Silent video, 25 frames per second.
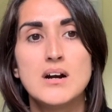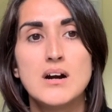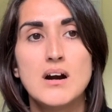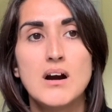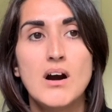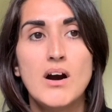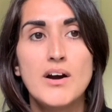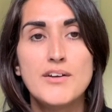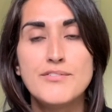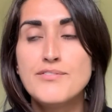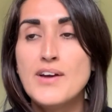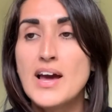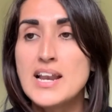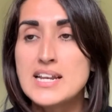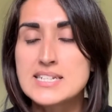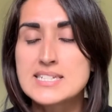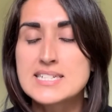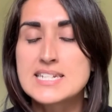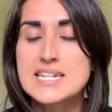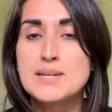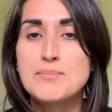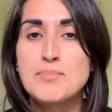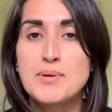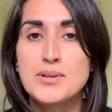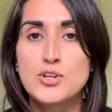I fell
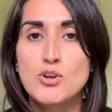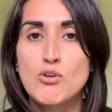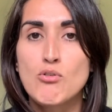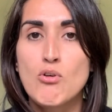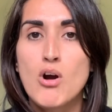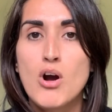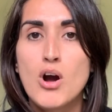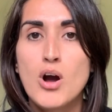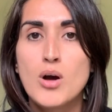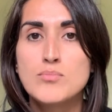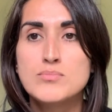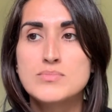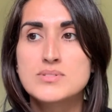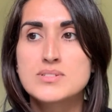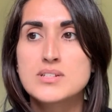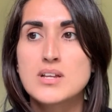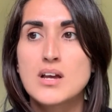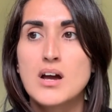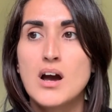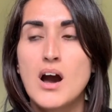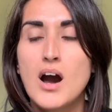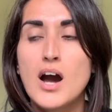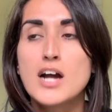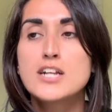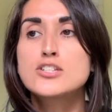asleep in your arms,
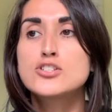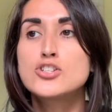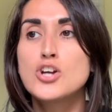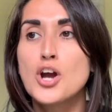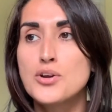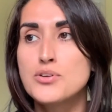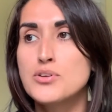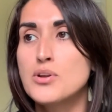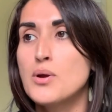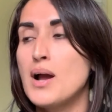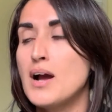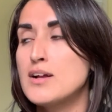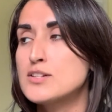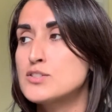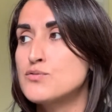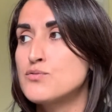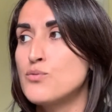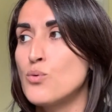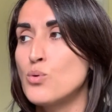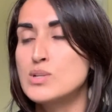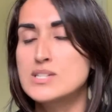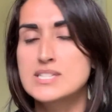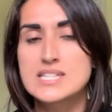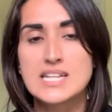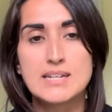I don't know how to
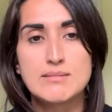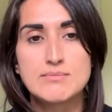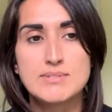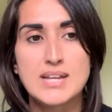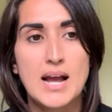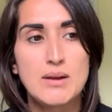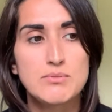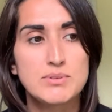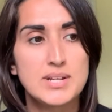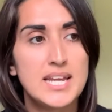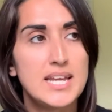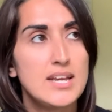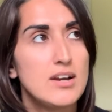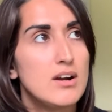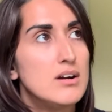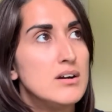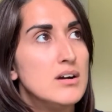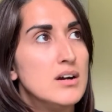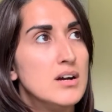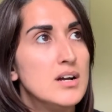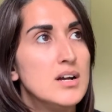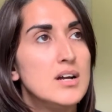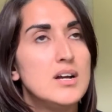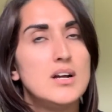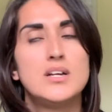fall asleep down here.
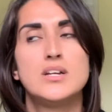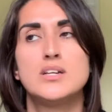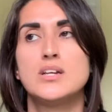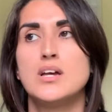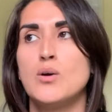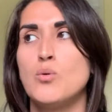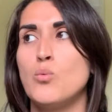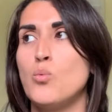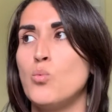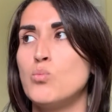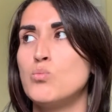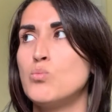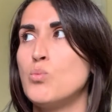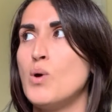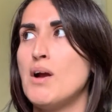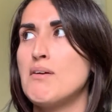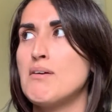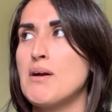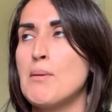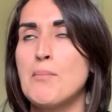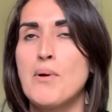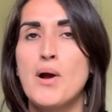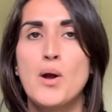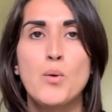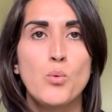Where
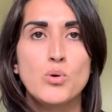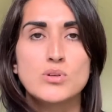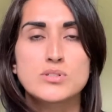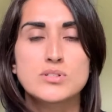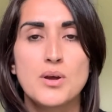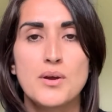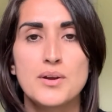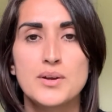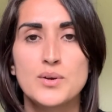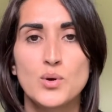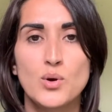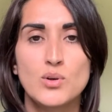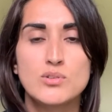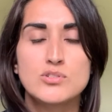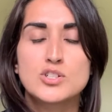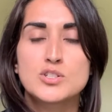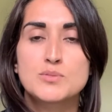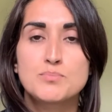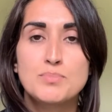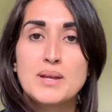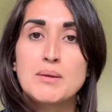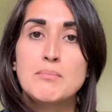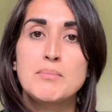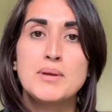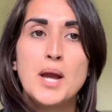am I? What's going on? Just
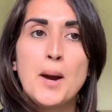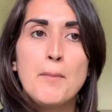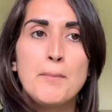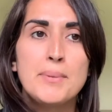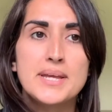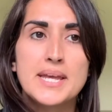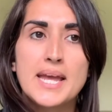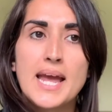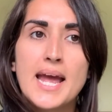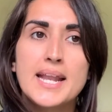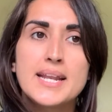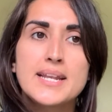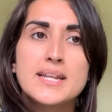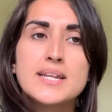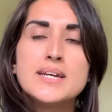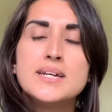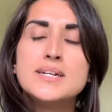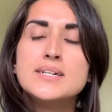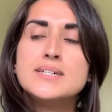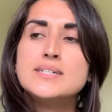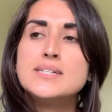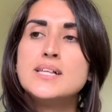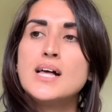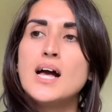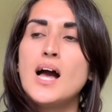pick me up again.
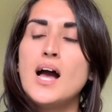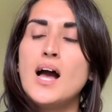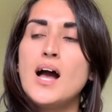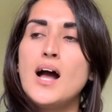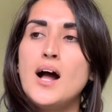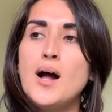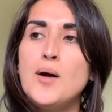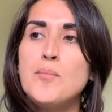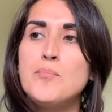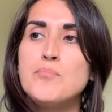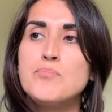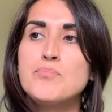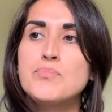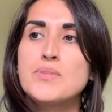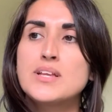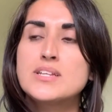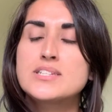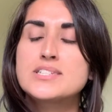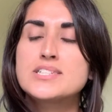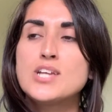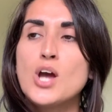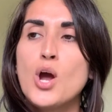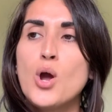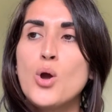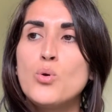
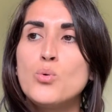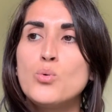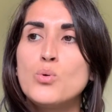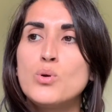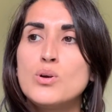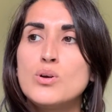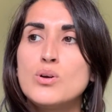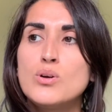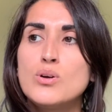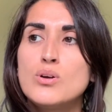The